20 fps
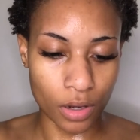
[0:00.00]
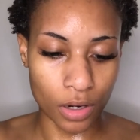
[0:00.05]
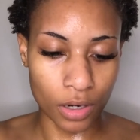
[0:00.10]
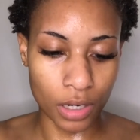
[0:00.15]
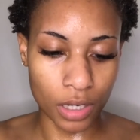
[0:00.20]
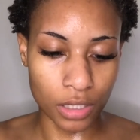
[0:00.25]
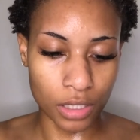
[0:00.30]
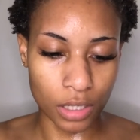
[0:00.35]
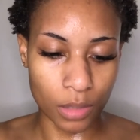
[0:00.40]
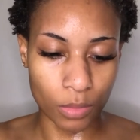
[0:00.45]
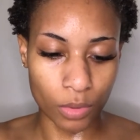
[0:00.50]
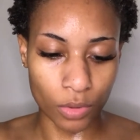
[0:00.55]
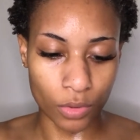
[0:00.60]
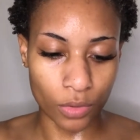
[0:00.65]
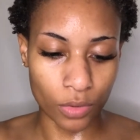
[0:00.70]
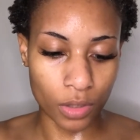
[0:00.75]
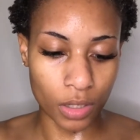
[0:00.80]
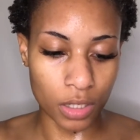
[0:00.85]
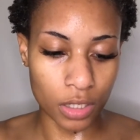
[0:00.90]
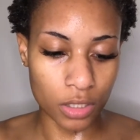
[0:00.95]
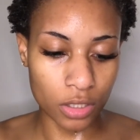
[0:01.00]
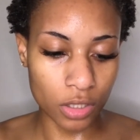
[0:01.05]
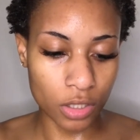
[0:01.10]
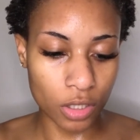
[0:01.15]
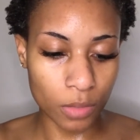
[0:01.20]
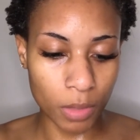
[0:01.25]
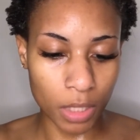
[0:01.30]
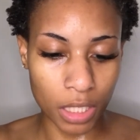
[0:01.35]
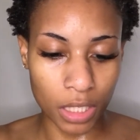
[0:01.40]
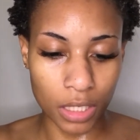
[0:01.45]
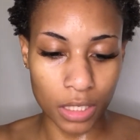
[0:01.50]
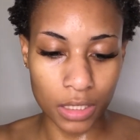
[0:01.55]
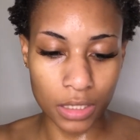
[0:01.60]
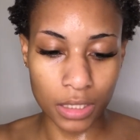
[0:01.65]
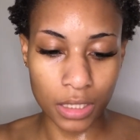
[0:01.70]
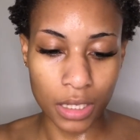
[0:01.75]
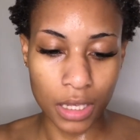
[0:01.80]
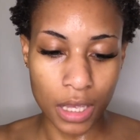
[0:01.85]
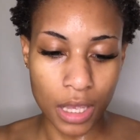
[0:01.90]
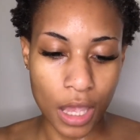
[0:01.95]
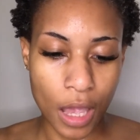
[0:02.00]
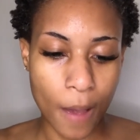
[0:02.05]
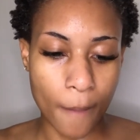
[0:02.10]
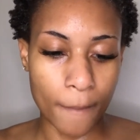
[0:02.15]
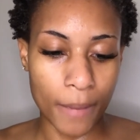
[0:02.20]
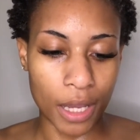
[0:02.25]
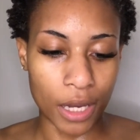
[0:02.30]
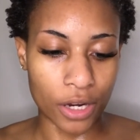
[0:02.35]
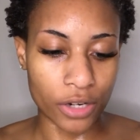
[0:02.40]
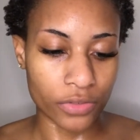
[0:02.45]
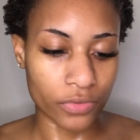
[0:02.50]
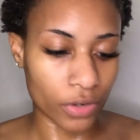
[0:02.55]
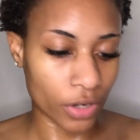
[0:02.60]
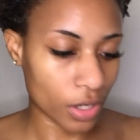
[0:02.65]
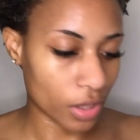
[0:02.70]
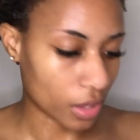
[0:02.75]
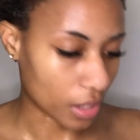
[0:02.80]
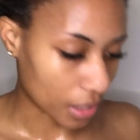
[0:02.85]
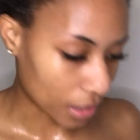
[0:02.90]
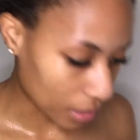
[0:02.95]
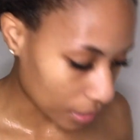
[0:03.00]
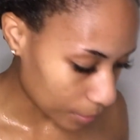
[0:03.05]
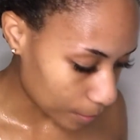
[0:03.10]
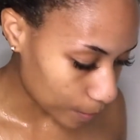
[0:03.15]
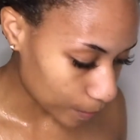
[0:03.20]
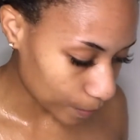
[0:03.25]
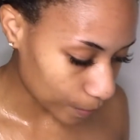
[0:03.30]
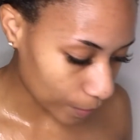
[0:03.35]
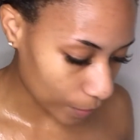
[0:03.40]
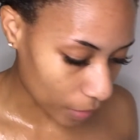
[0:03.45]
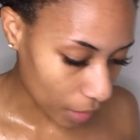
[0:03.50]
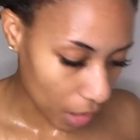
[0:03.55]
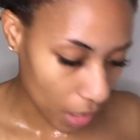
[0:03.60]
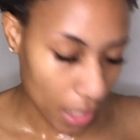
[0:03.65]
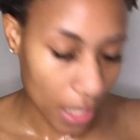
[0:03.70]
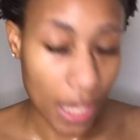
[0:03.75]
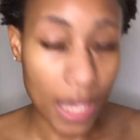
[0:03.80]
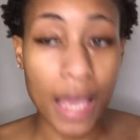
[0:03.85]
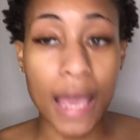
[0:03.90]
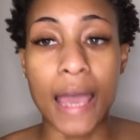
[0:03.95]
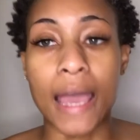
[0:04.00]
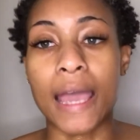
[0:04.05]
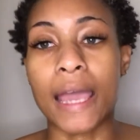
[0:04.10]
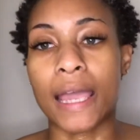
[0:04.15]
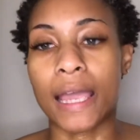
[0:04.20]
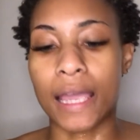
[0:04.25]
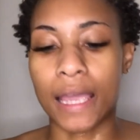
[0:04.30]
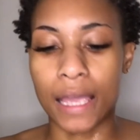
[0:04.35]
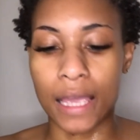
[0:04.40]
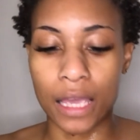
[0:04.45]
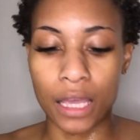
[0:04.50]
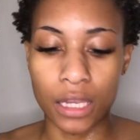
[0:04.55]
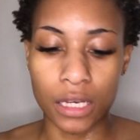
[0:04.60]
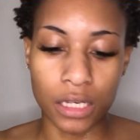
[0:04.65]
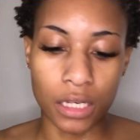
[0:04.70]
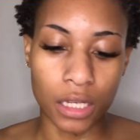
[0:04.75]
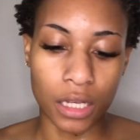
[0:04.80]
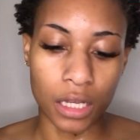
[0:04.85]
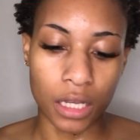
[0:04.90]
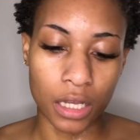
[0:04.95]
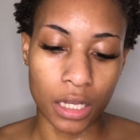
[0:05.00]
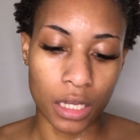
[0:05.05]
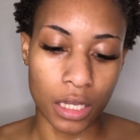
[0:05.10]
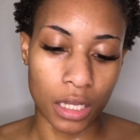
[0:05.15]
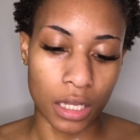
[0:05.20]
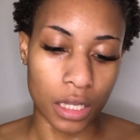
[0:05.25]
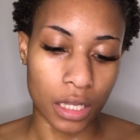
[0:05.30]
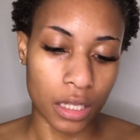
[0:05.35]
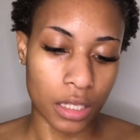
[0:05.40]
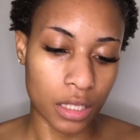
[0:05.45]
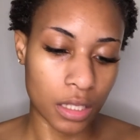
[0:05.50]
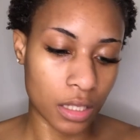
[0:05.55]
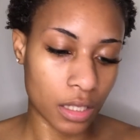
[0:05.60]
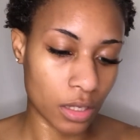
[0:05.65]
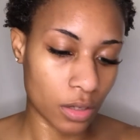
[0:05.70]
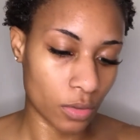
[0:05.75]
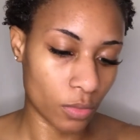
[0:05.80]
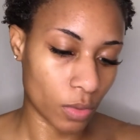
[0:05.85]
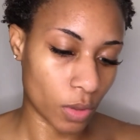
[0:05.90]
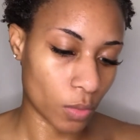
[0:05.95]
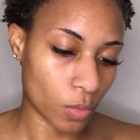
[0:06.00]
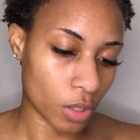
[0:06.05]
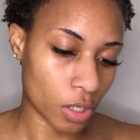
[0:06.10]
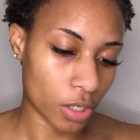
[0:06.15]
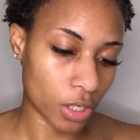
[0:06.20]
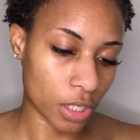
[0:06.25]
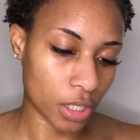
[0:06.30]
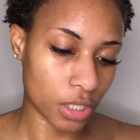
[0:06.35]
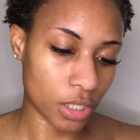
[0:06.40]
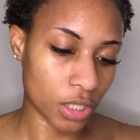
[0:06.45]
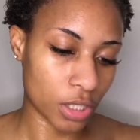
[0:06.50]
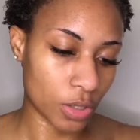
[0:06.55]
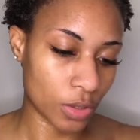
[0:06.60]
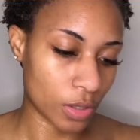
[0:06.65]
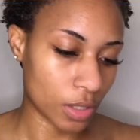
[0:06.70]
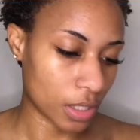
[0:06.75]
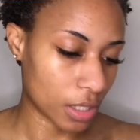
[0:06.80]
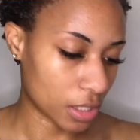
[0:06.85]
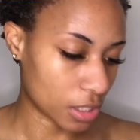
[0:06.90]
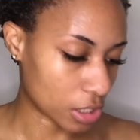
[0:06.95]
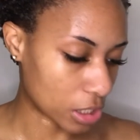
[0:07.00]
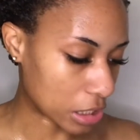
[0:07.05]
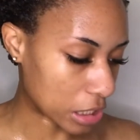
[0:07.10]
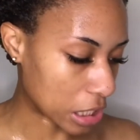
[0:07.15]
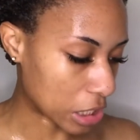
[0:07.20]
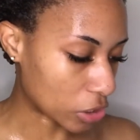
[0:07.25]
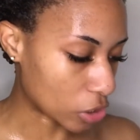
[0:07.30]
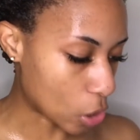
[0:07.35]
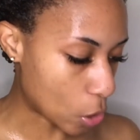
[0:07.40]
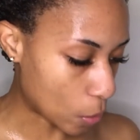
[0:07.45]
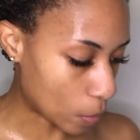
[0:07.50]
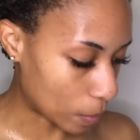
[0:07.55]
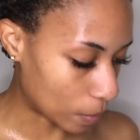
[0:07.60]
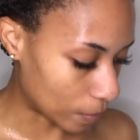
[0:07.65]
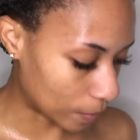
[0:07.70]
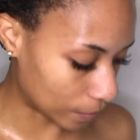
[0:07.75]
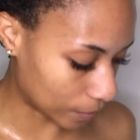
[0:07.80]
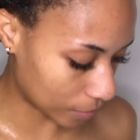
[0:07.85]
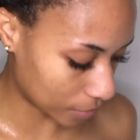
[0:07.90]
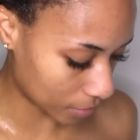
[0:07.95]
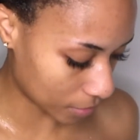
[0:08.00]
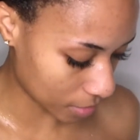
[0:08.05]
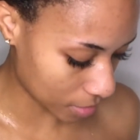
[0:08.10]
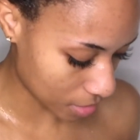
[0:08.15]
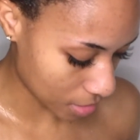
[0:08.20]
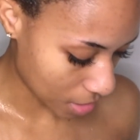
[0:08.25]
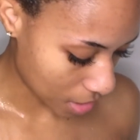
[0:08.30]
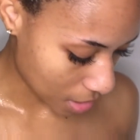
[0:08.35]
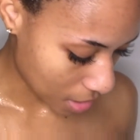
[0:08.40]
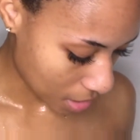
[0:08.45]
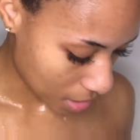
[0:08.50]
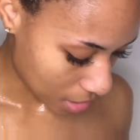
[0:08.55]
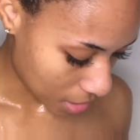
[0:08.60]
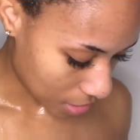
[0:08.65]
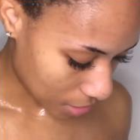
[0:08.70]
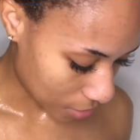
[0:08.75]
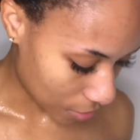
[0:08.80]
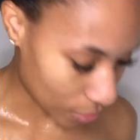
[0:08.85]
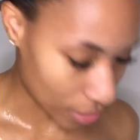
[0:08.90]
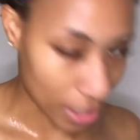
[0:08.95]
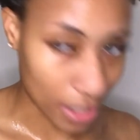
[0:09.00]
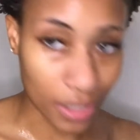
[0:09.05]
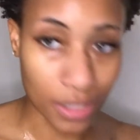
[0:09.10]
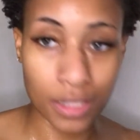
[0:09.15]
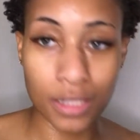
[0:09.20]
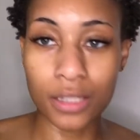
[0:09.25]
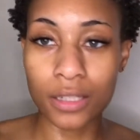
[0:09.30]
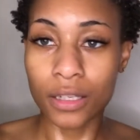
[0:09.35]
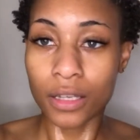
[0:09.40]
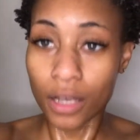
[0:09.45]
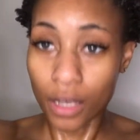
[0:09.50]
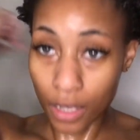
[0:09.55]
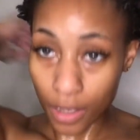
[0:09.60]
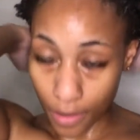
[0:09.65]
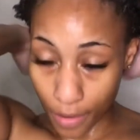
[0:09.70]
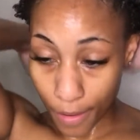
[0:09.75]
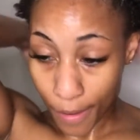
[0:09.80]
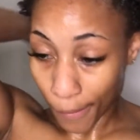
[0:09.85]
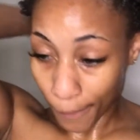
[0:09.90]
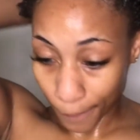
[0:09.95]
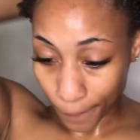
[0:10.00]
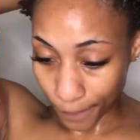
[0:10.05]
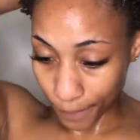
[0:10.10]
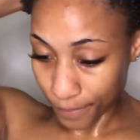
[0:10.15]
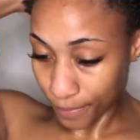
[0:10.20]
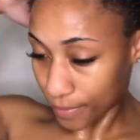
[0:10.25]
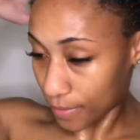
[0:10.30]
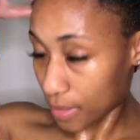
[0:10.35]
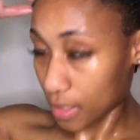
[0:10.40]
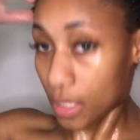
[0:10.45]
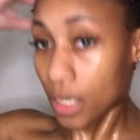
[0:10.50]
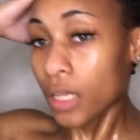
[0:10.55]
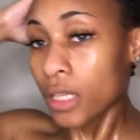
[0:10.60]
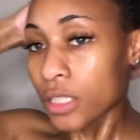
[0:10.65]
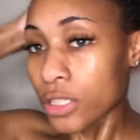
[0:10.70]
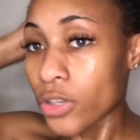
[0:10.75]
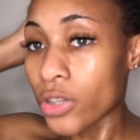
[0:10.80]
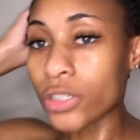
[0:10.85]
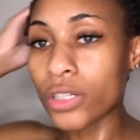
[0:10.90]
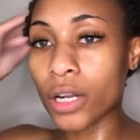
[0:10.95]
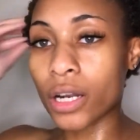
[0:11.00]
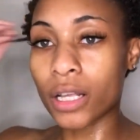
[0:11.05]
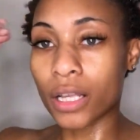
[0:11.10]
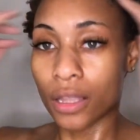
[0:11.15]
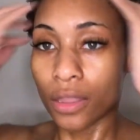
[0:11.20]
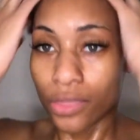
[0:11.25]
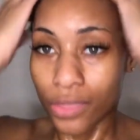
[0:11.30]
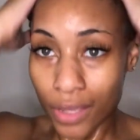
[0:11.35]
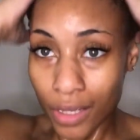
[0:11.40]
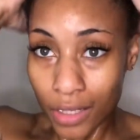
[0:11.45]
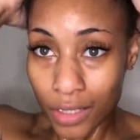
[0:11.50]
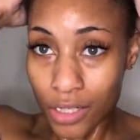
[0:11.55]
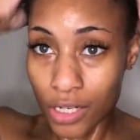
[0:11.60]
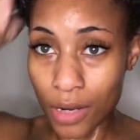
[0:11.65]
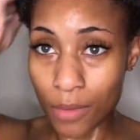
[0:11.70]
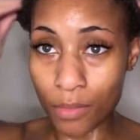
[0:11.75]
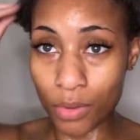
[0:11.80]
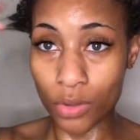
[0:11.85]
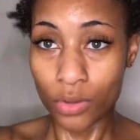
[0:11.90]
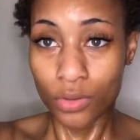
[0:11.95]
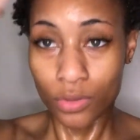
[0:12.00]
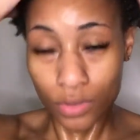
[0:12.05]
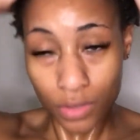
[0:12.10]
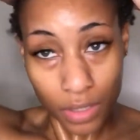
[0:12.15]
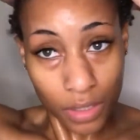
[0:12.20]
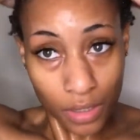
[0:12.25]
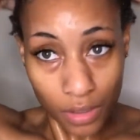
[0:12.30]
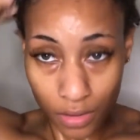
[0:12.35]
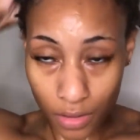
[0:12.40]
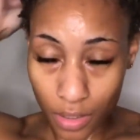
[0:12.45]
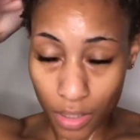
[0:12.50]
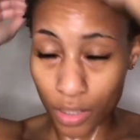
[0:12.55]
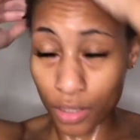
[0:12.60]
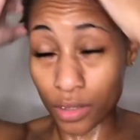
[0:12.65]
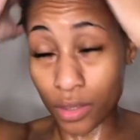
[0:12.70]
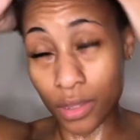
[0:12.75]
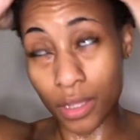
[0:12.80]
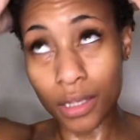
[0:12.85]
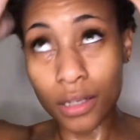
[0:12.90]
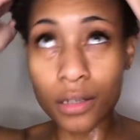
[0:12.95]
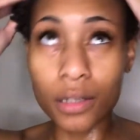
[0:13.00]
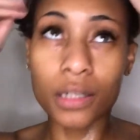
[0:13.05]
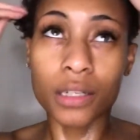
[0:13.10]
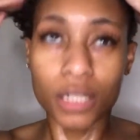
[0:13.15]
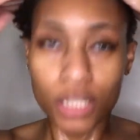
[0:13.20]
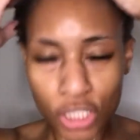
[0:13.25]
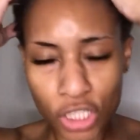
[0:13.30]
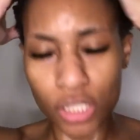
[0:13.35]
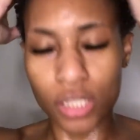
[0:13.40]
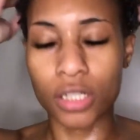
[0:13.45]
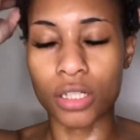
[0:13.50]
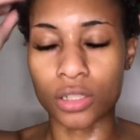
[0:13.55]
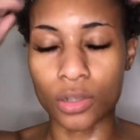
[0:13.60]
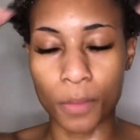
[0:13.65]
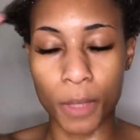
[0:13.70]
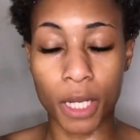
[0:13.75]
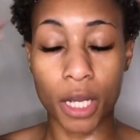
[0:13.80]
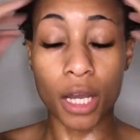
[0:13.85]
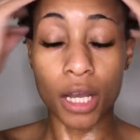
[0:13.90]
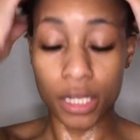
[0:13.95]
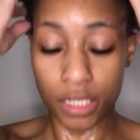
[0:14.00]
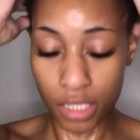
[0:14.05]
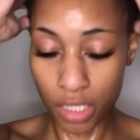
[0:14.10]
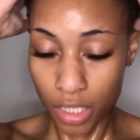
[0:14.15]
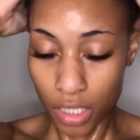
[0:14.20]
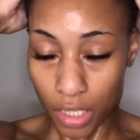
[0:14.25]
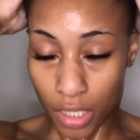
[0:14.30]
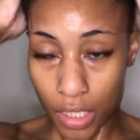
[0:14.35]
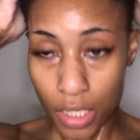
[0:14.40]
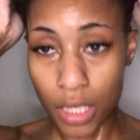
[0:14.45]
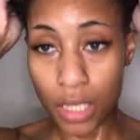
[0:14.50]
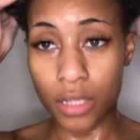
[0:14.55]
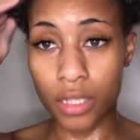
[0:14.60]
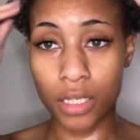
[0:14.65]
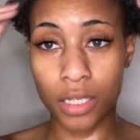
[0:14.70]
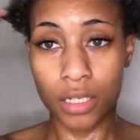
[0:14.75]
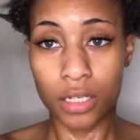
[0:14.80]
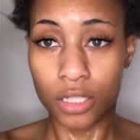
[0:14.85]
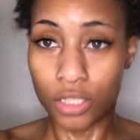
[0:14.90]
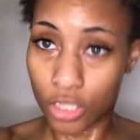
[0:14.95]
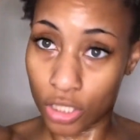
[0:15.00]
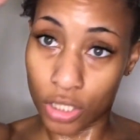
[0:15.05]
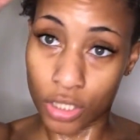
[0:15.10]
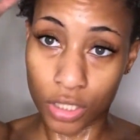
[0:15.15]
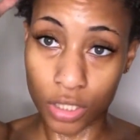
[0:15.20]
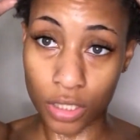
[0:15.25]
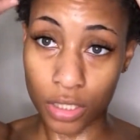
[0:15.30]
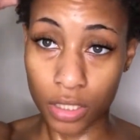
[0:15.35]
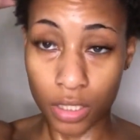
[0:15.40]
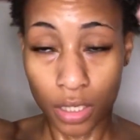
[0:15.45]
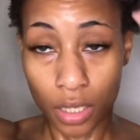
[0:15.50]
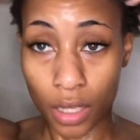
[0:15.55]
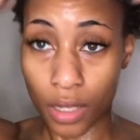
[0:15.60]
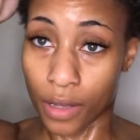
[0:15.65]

or not shampoo, conditioner, because my hair is very thick, and when water gets to it, it's just like, nope, no thanks. So I try to get thick shampoos, or thick conditioners, oh my gosh, thick conditioners